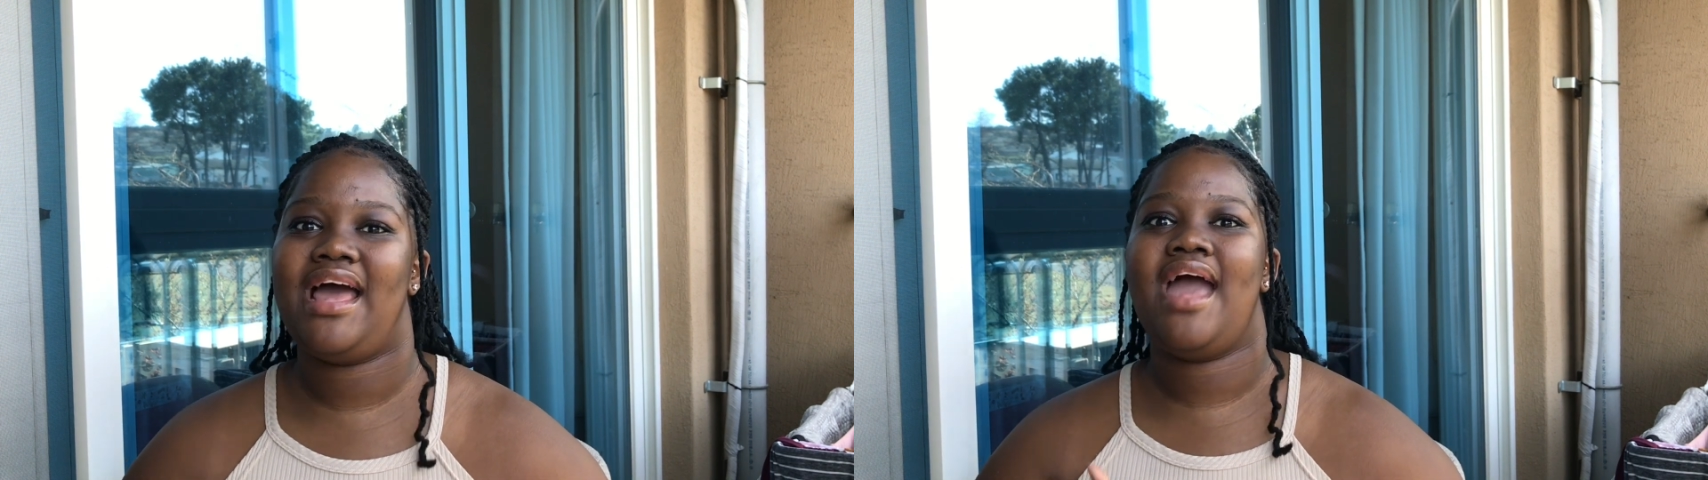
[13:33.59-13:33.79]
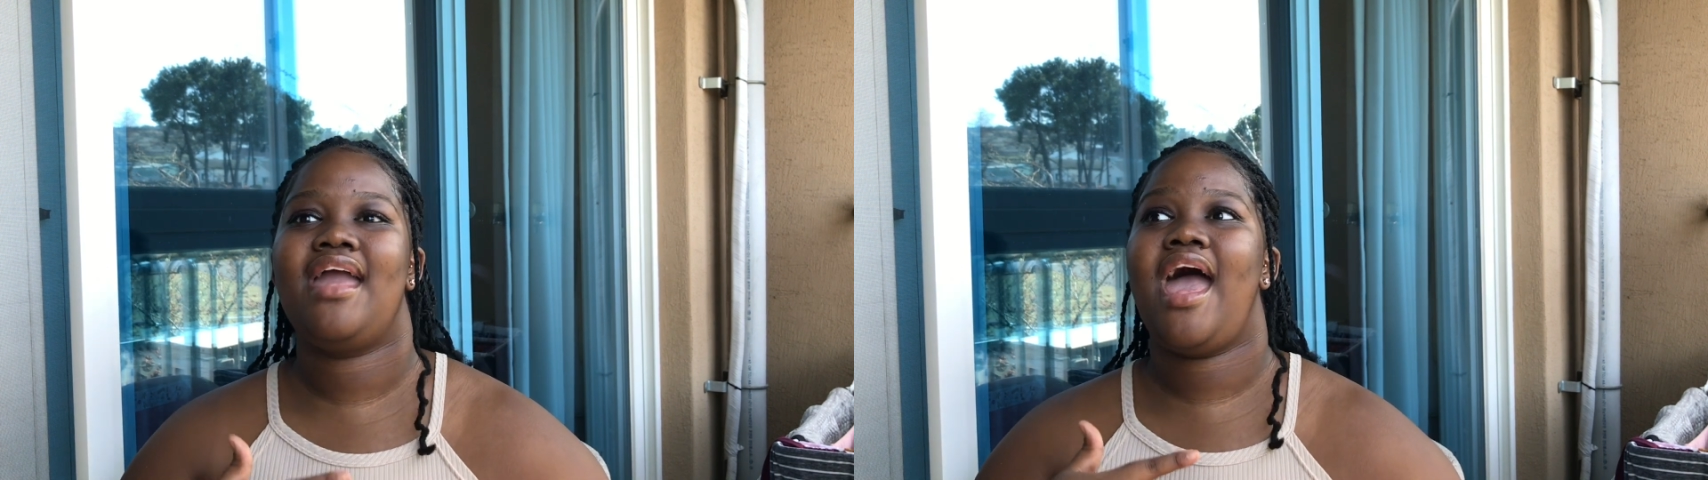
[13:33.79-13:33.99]

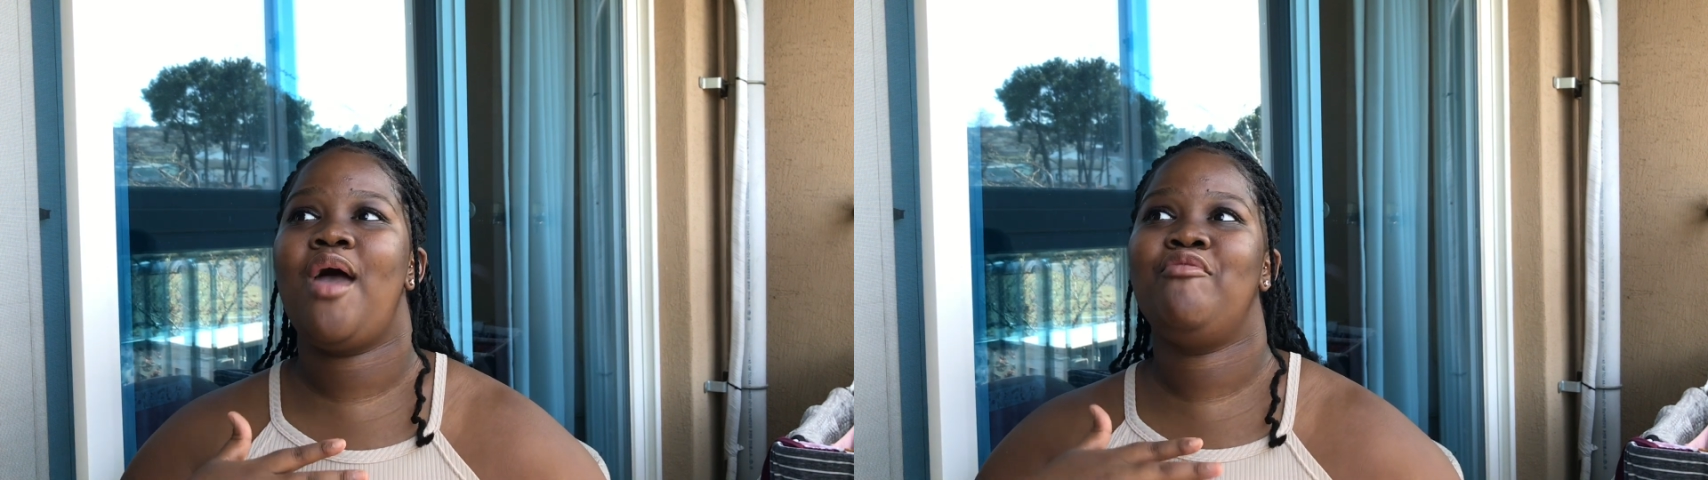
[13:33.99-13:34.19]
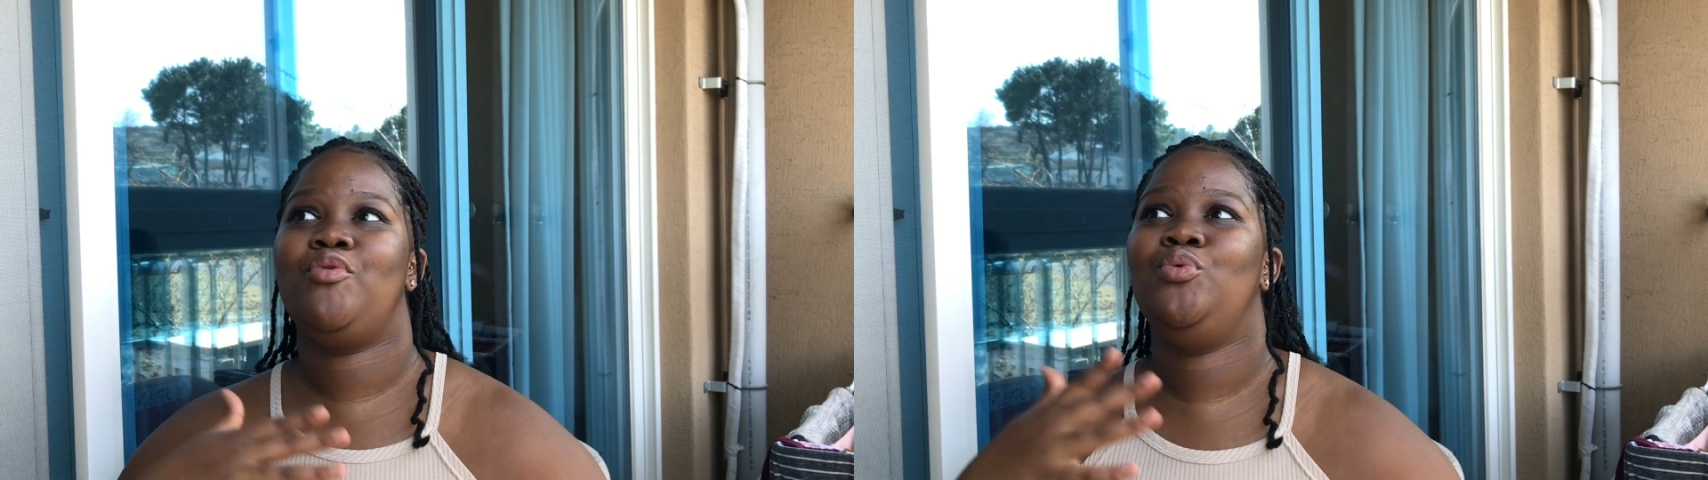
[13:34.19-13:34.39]
I
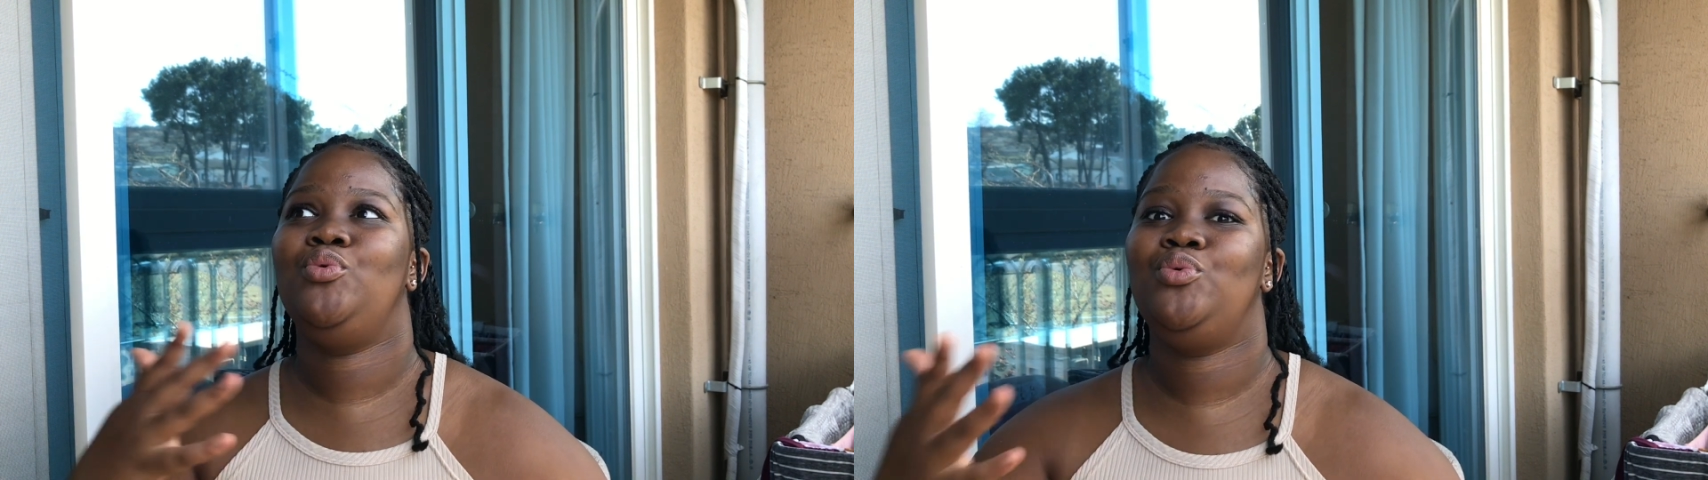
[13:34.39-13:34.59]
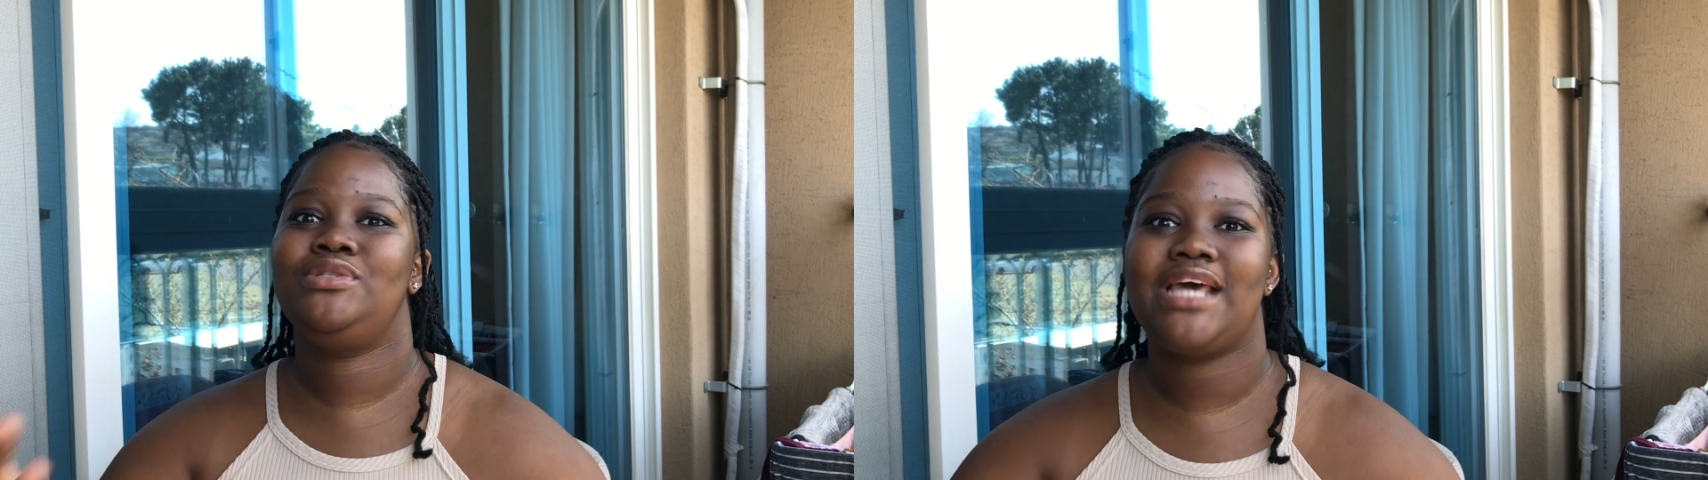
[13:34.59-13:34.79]
have
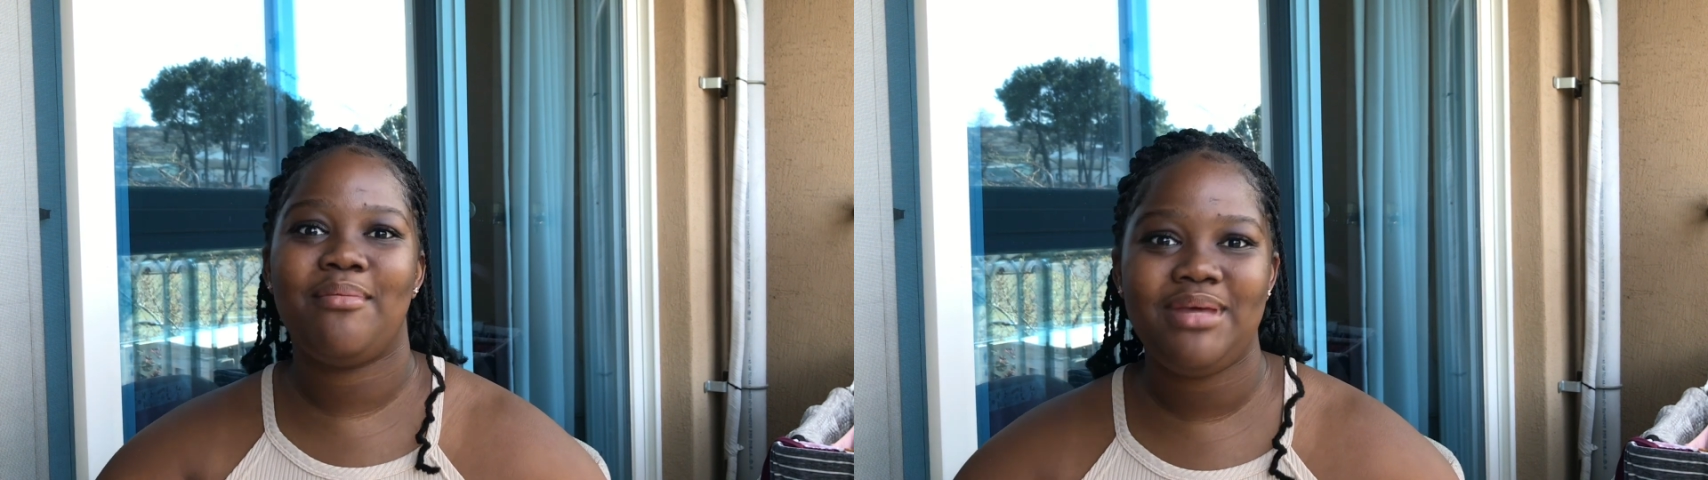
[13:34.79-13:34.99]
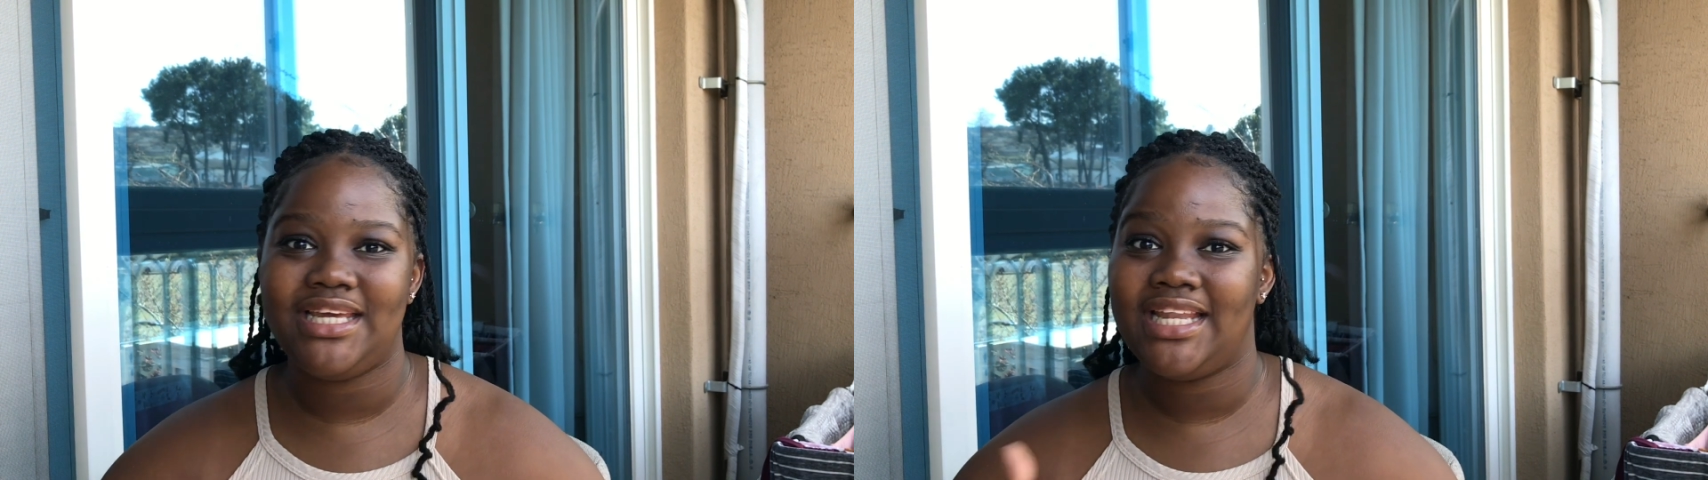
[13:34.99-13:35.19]

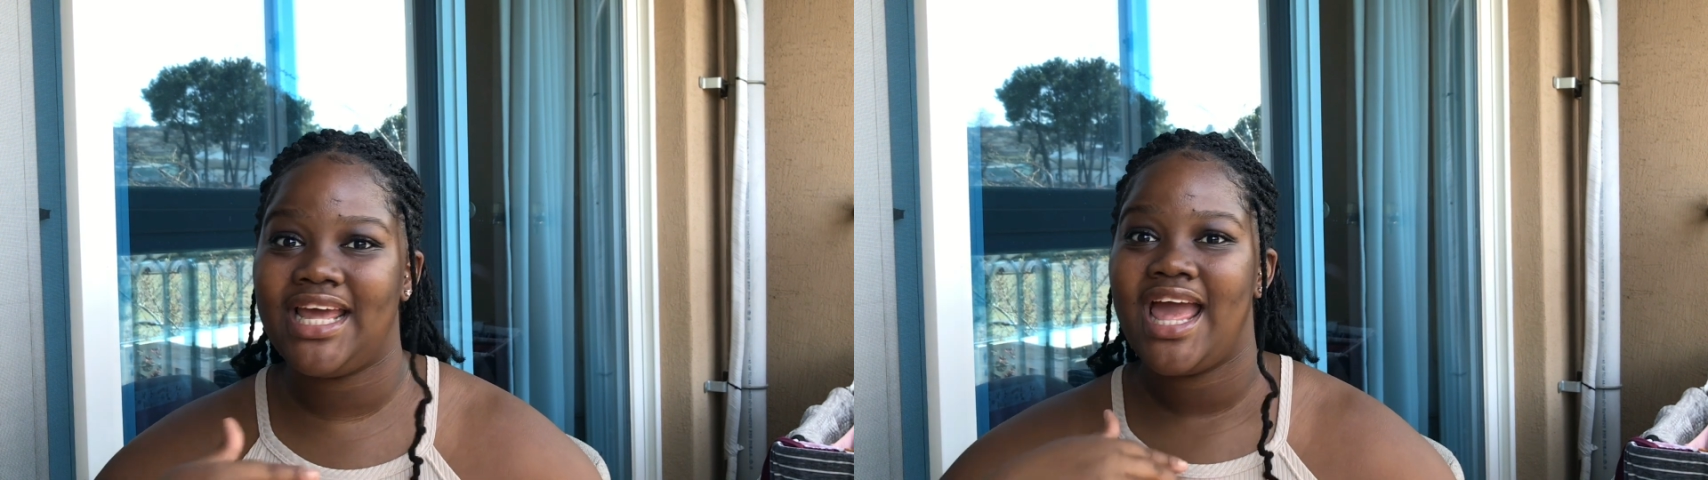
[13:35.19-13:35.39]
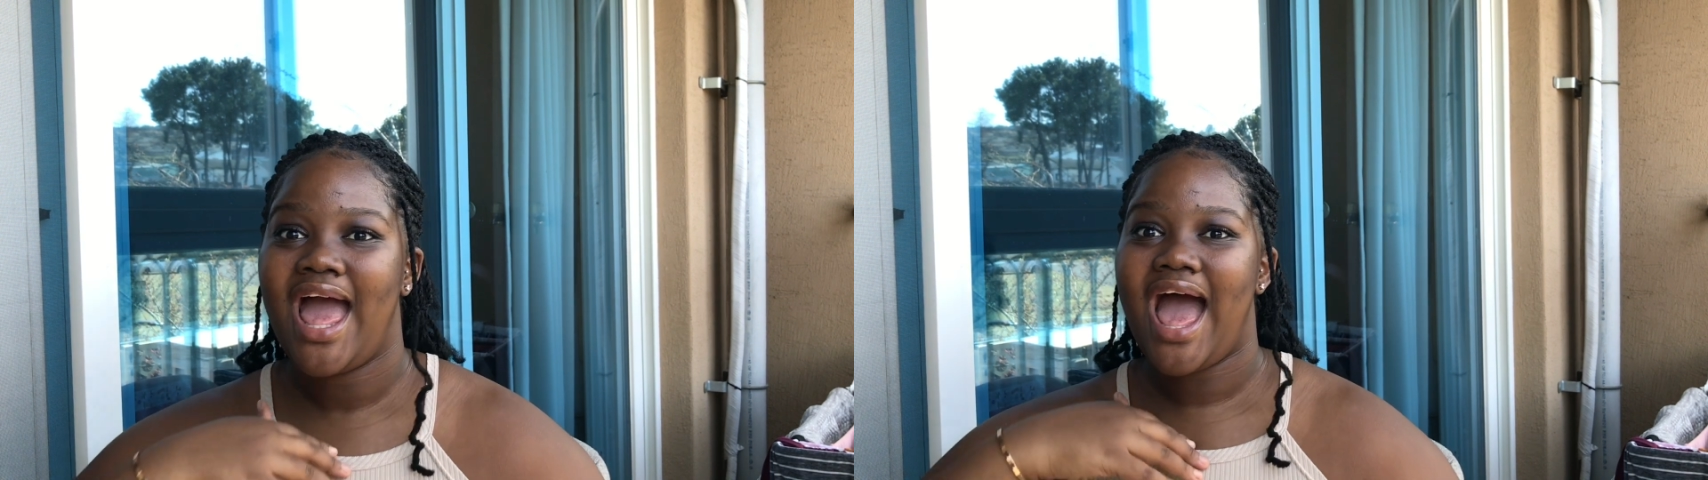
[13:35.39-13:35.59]
Utabile,